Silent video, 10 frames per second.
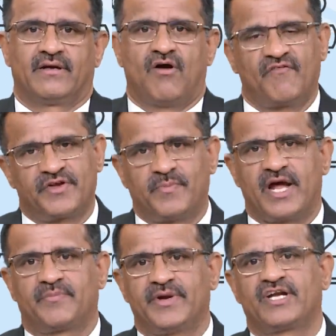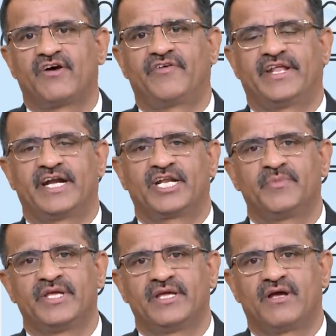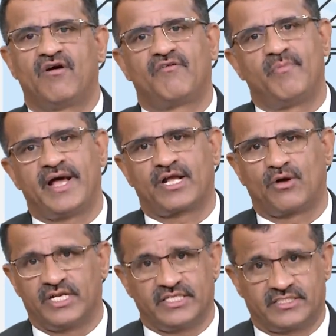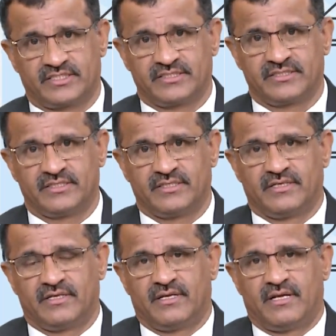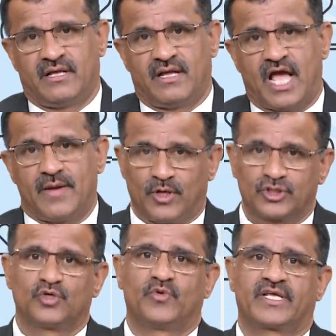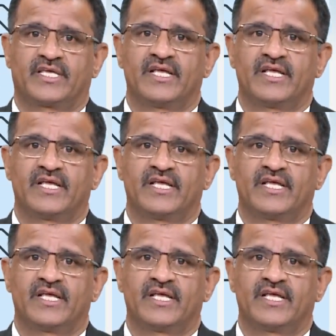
of Department of Anatomy of my college. I am also working